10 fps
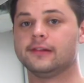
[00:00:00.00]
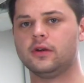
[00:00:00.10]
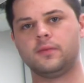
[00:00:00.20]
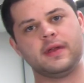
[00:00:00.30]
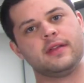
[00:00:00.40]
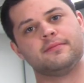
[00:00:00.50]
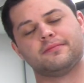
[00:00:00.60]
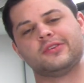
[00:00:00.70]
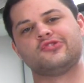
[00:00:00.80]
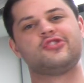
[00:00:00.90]
a little bit
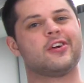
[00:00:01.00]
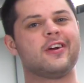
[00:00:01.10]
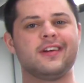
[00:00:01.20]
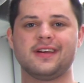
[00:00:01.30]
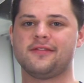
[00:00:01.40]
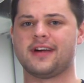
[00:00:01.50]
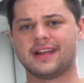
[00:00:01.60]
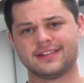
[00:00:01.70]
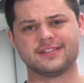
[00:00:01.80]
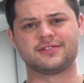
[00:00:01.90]
mature, if I
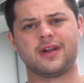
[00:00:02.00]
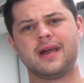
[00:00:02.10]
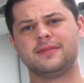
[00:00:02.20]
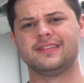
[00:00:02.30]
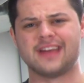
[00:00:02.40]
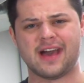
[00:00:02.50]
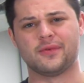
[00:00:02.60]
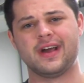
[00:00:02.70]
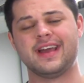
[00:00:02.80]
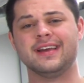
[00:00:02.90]
could describe it that
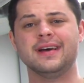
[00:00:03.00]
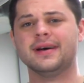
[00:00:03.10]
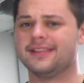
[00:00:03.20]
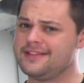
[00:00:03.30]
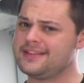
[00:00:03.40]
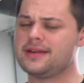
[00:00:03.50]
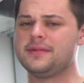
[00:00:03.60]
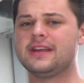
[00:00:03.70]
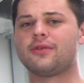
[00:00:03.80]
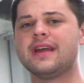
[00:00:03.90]
way. This is gonna
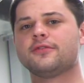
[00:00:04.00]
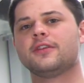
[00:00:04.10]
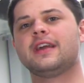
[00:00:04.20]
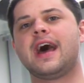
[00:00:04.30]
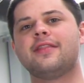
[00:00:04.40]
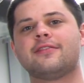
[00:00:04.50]
be great for the guy